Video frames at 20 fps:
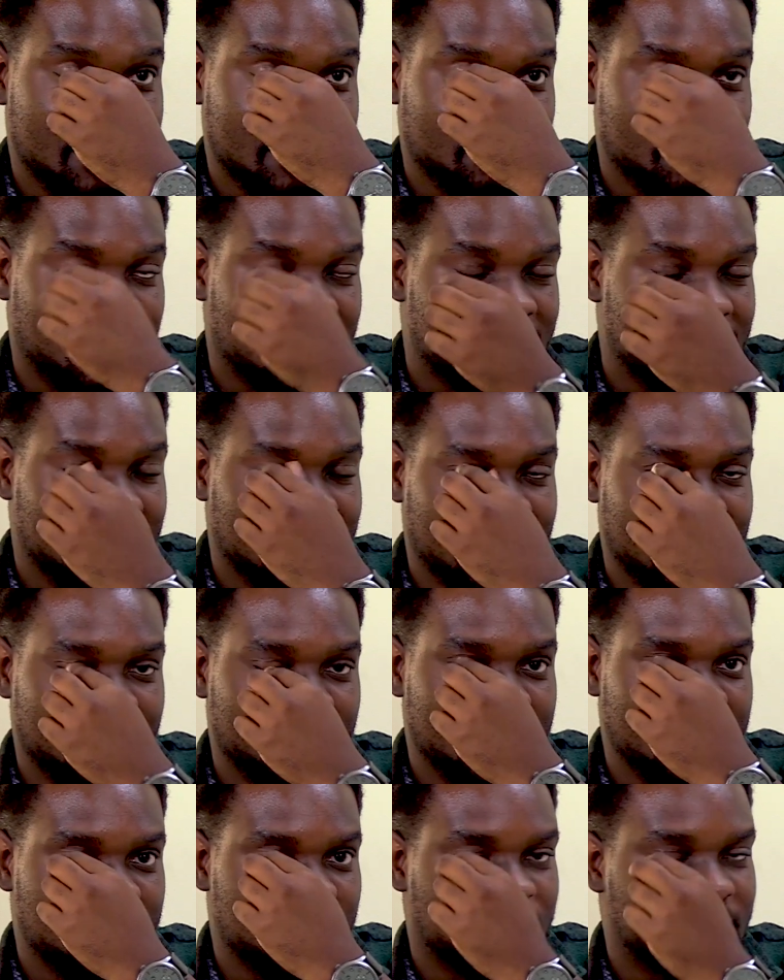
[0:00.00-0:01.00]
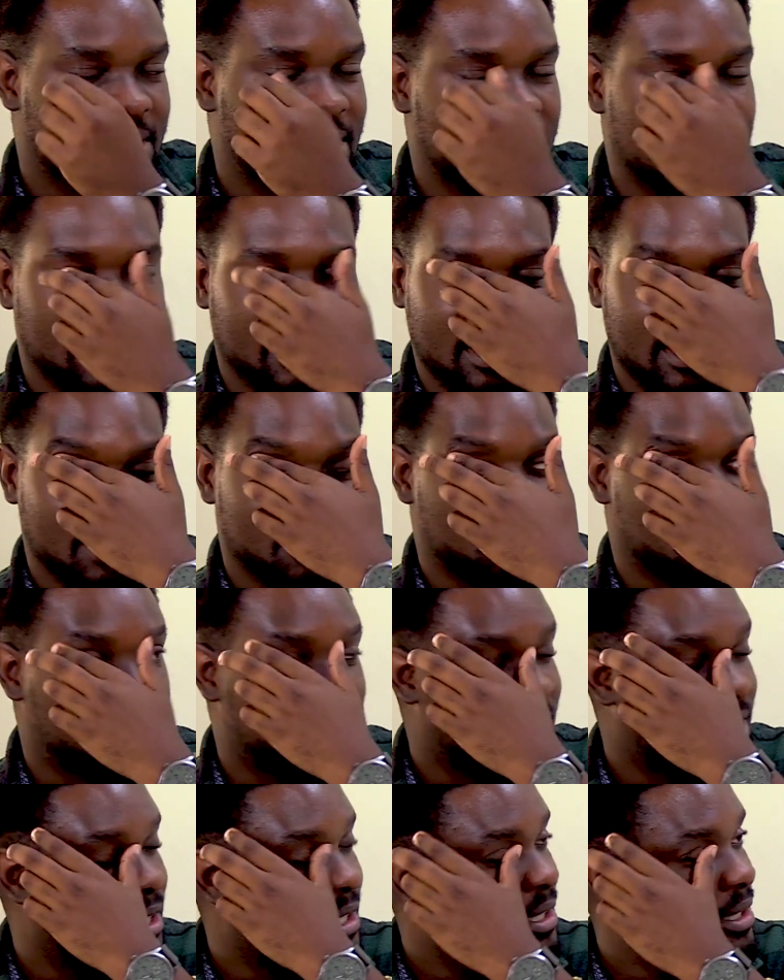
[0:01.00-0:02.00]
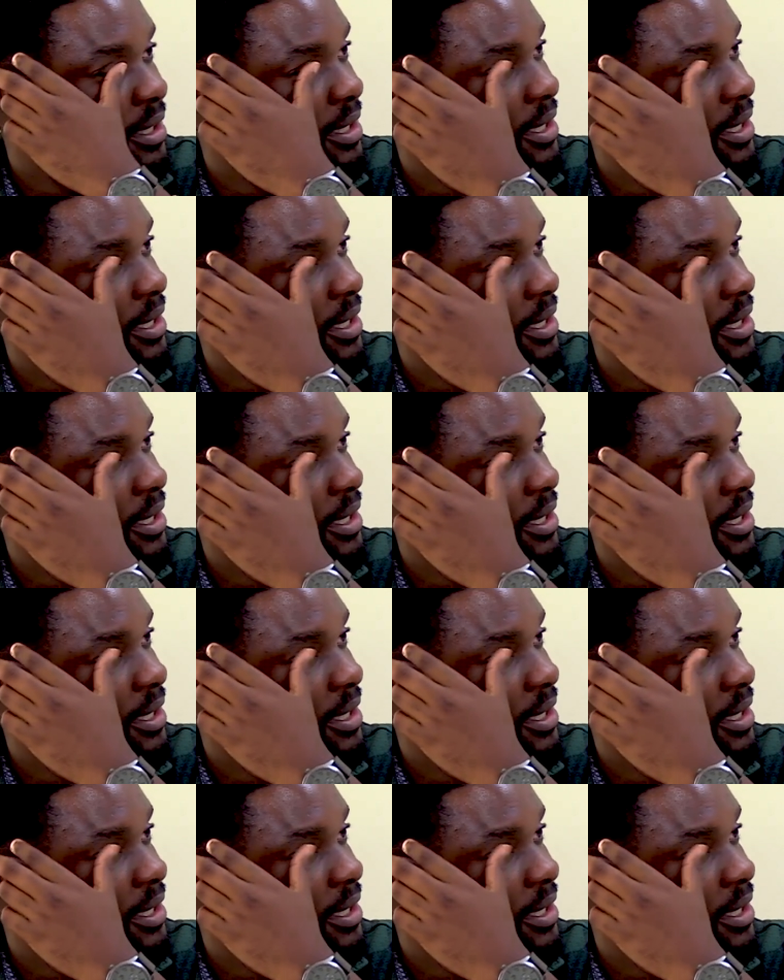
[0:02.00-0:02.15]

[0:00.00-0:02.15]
it's a blockchain, then it means it would need a network.